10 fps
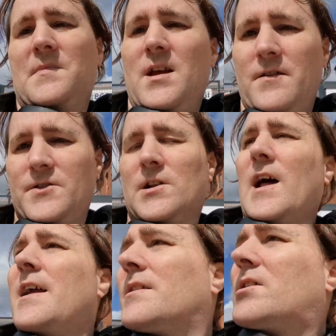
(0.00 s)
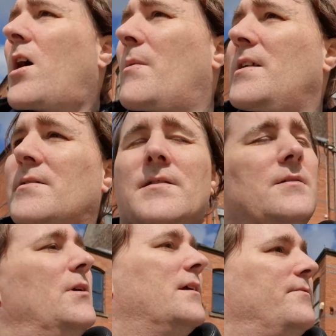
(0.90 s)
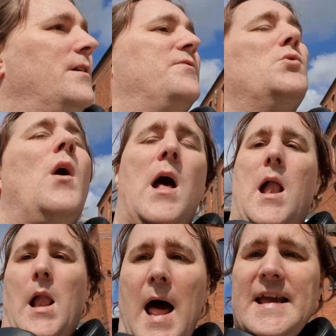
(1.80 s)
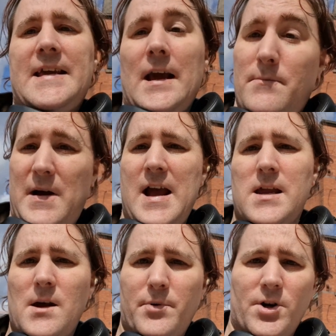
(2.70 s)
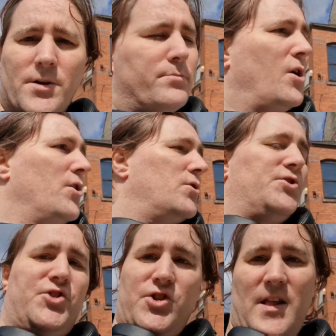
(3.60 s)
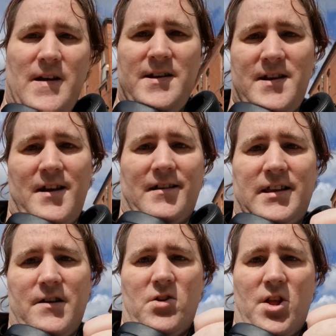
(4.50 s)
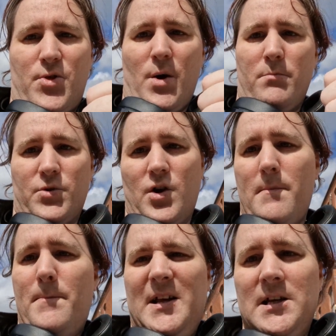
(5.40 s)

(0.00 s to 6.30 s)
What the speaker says: If you like the comments, well, if you like my products, then give it a thumbs up.